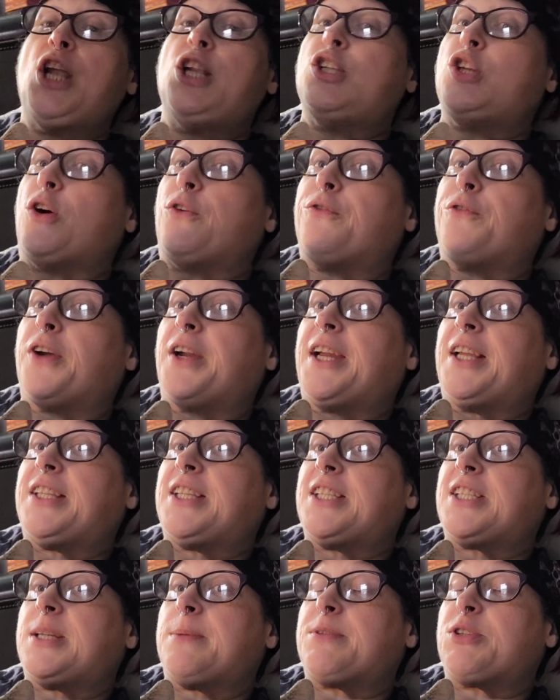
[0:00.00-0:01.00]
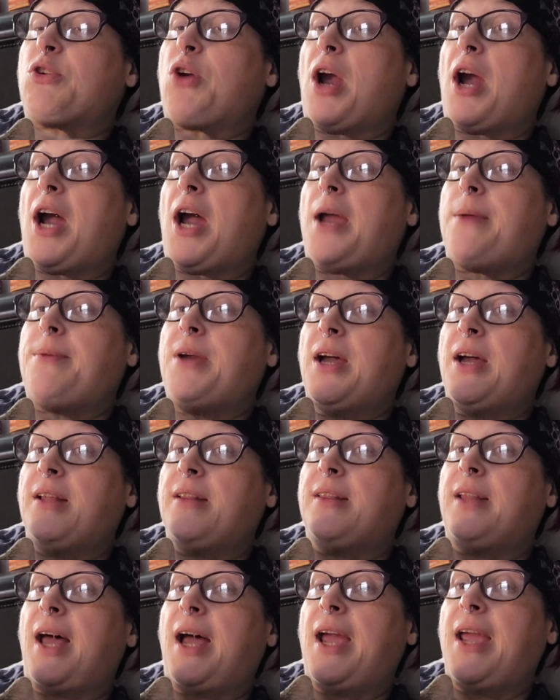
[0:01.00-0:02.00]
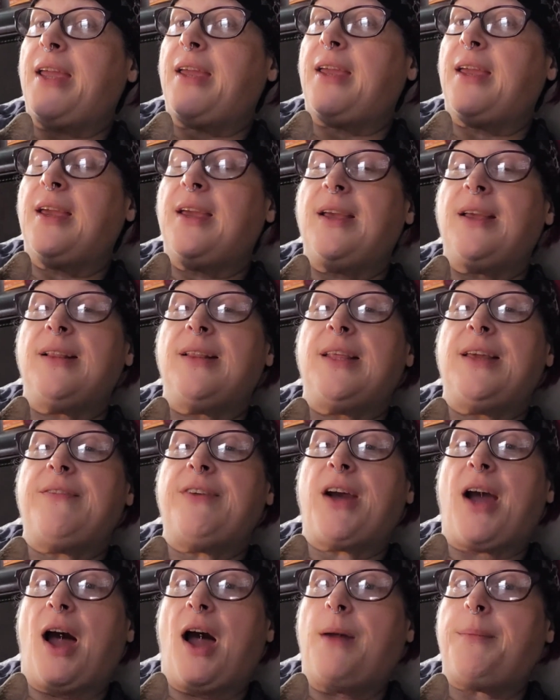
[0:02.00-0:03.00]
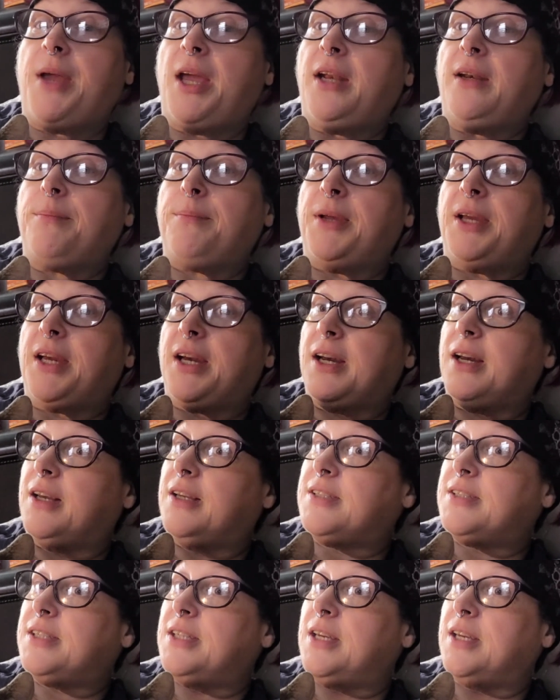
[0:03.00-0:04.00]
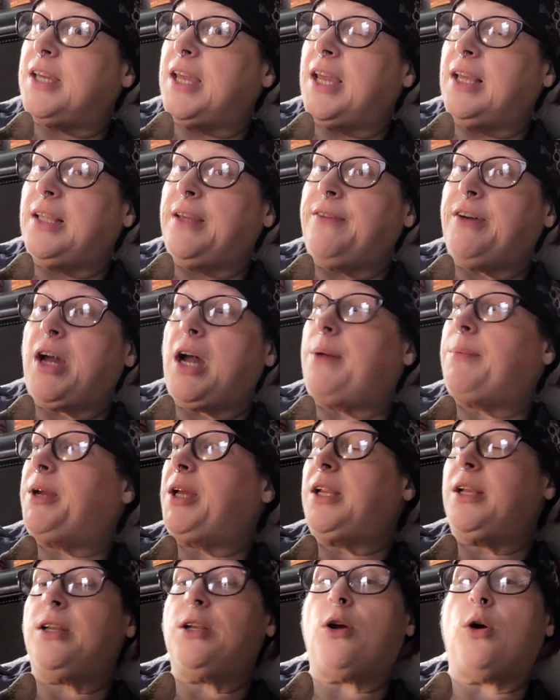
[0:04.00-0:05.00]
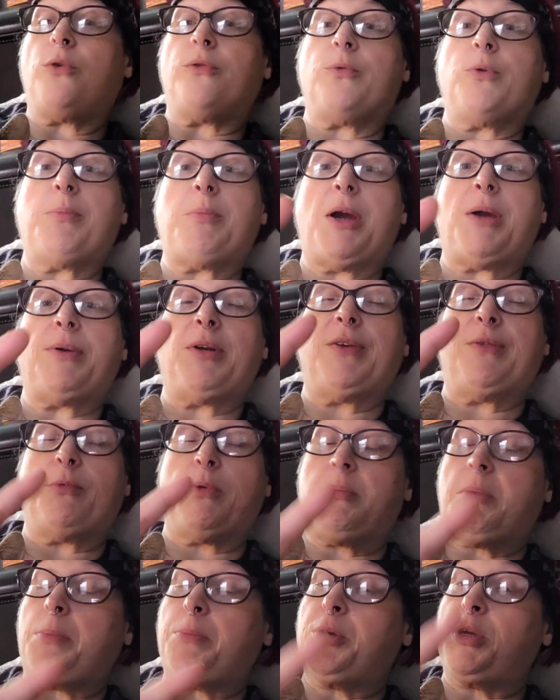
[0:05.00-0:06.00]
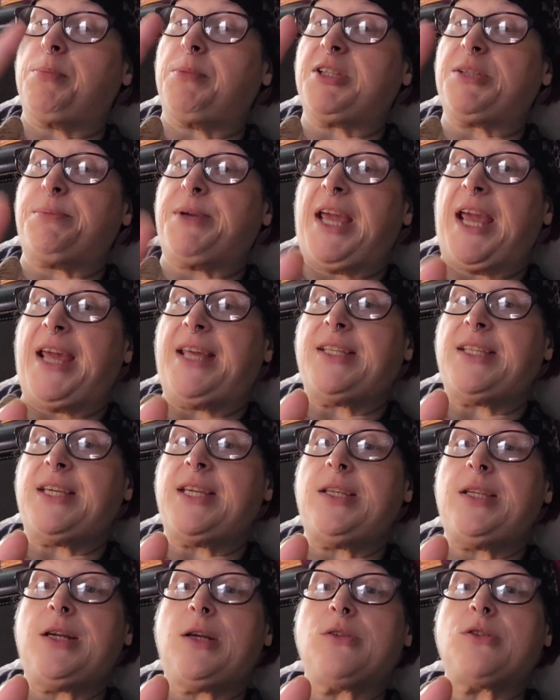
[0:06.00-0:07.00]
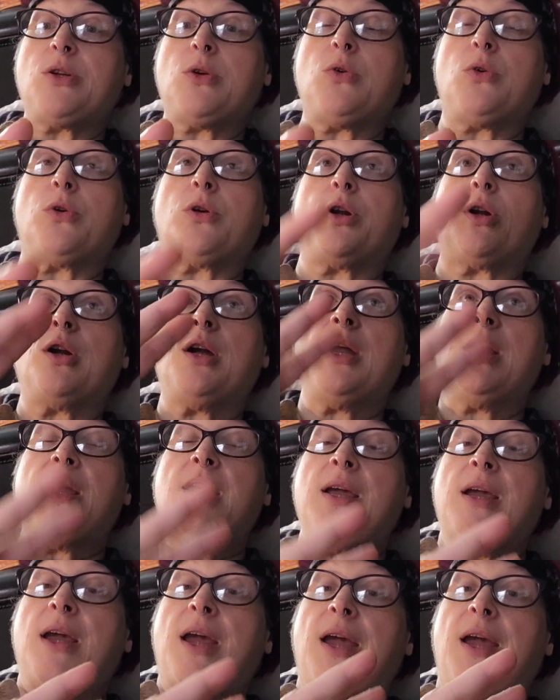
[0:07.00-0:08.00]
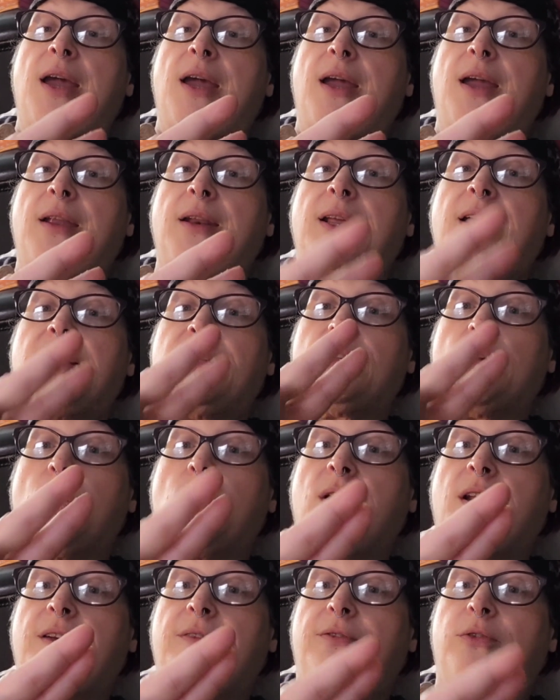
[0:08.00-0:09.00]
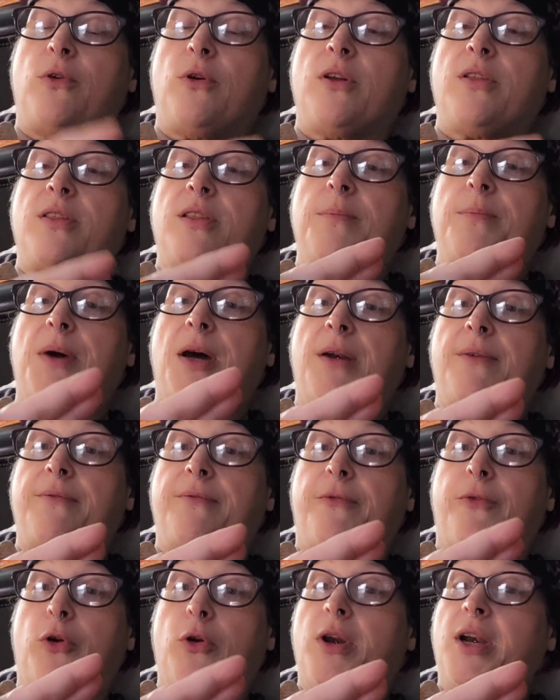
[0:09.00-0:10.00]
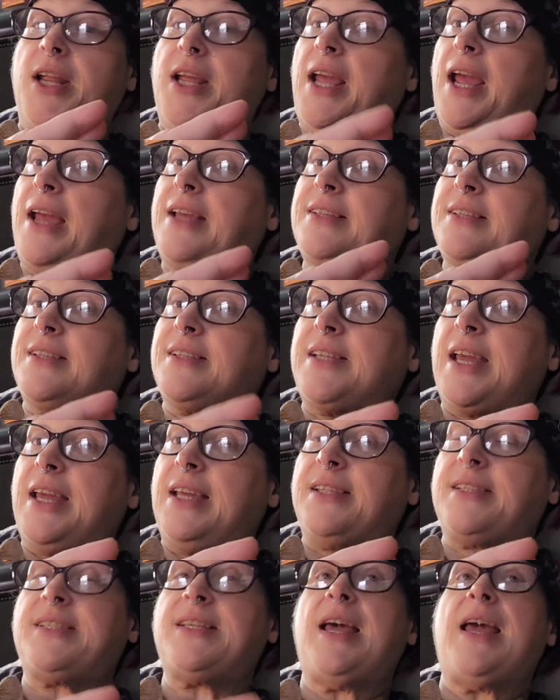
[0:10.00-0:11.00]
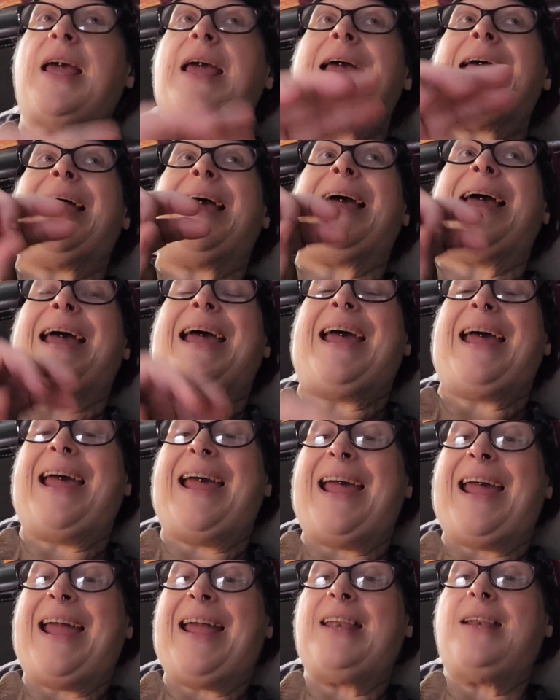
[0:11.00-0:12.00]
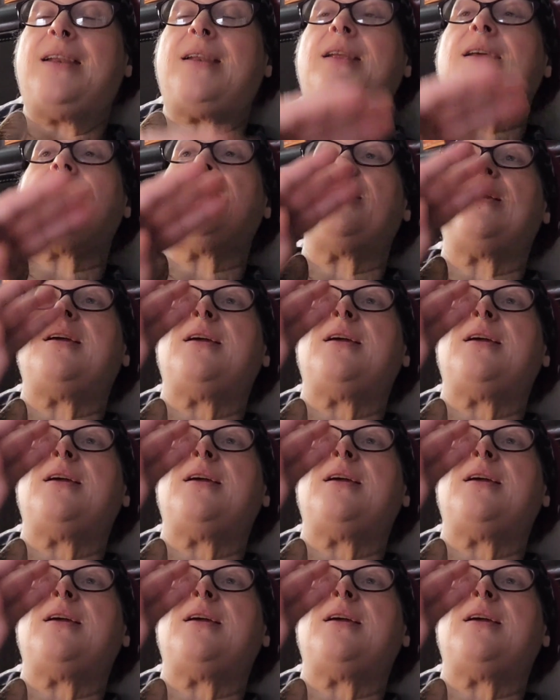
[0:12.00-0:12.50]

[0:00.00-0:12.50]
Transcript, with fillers: Don't forget to subscribe, like, leave a comment because you can't leave a comment and don't remember and remember you must be 18 years or older and it's only for the bottom 48 states and